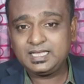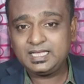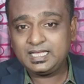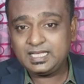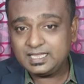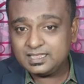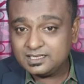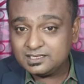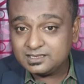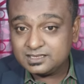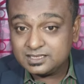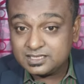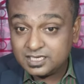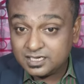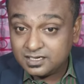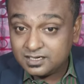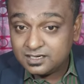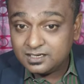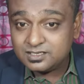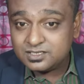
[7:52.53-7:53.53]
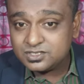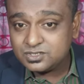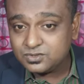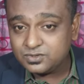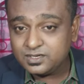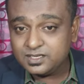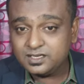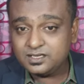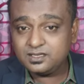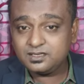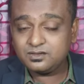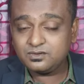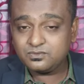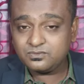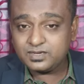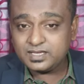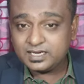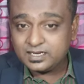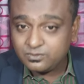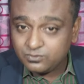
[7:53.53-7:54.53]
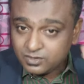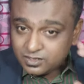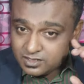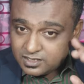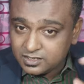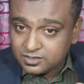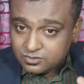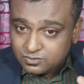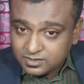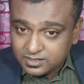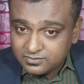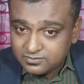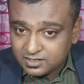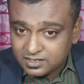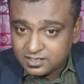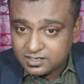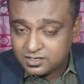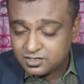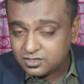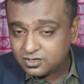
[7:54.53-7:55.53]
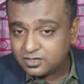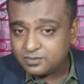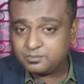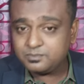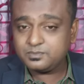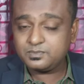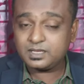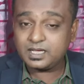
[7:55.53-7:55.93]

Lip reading: And the third story, where I wanted to give her a drop,